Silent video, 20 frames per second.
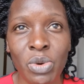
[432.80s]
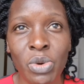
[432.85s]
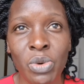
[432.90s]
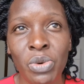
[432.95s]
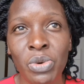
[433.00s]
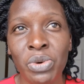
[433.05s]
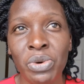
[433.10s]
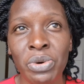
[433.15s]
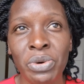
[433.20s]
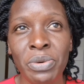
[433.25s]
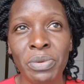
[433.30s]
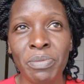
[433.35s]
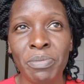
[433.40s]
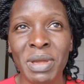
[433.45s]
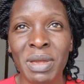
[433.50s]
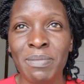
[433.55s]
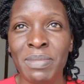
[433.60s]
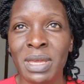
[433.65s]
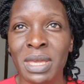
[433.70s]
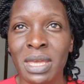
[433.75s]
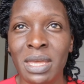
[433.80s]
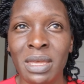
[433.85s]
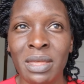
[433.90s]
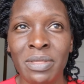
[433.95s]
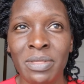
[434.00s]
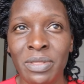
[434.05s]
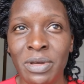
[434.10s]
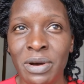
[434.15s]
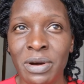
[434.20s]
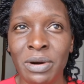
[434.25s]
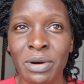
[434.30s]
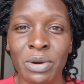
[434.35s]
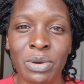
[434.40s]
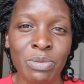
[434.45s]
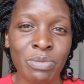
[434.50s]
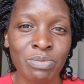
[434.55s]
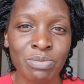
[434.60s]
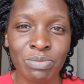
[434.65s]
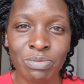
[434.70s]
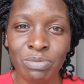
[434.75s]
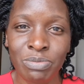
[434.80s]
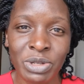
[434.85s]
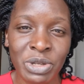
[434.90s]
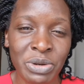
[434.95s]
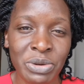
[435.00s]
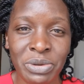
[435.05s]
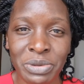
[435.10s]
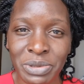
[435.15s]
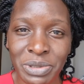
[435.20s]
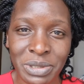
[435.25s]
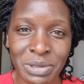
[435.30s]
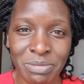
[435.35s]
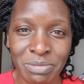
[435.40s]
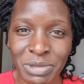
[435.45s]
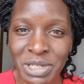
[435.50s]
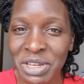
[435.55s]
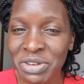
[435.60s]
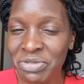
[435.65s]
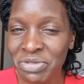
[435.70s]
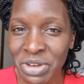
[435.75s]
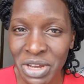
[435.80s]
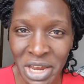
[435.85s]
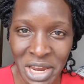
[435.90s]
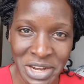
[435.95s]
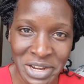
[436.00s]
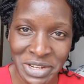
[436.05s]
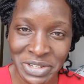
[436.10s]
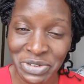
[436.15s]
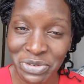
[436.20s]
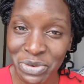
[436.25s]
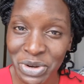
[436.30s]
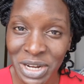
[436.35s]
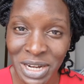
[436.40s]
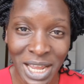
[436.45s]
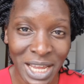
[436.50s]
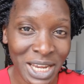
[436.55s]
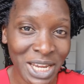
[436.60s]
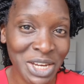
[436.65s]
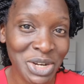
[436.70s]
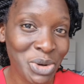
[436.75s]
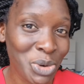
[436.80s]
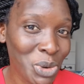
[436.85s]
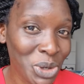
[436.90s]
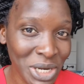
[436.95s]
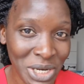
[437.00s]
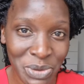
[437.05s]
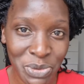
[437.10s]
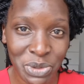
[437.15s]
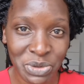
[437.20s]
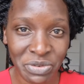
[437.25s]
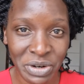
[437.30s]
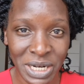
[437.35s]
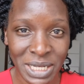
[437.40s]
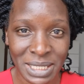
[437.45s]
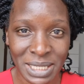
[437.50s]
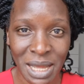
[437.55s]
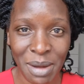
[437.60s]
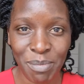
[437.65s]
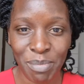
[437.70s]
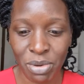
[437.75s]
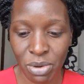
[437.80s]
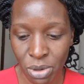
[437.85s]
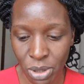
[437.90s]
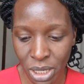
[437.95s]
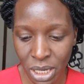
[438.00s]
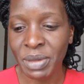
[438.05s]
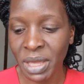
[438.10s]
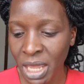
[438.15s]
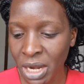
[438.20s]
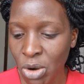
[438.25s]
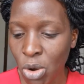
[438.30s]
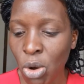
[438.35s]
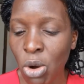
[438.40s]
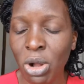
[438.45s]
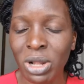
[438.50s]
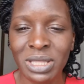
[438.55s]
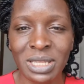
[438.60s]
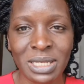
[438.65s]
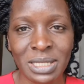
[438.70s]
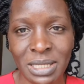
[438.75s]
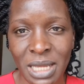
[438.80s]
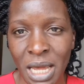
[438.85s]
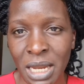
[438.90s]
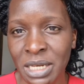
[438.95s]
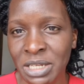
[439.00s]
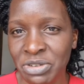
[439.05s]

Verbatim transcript: or maybe in the, you know, TV industry, like in Hollywood, for example. And all these are